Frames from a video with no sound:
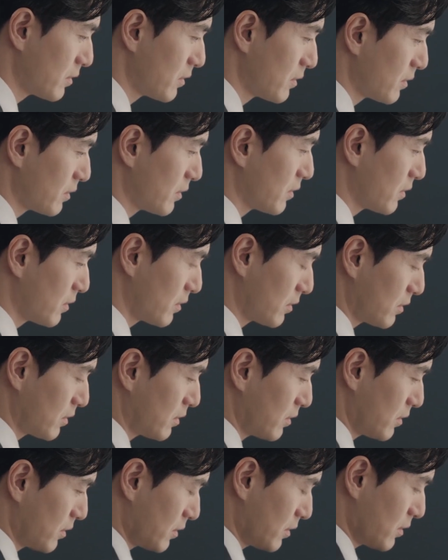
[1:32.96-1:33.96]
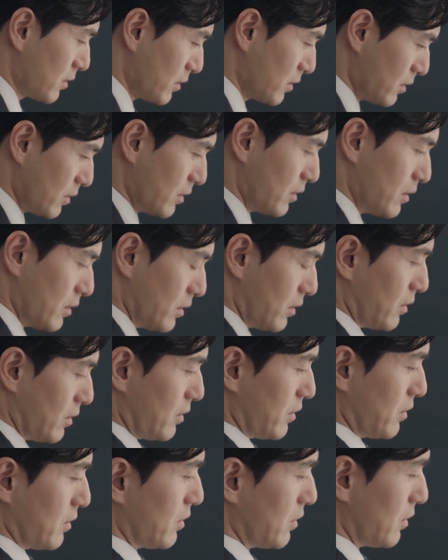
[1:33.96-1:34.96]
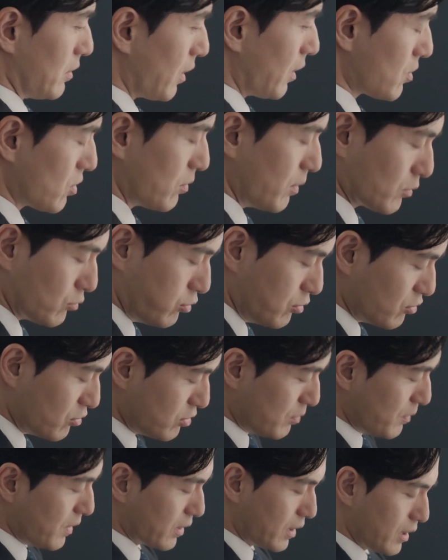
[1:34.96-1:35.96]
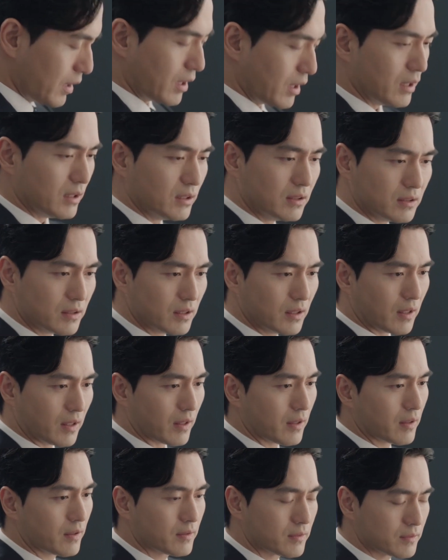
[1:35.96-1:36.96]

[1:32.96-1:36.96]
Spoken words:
Jung Hyun-oh compromised first, stating he liked the morning slot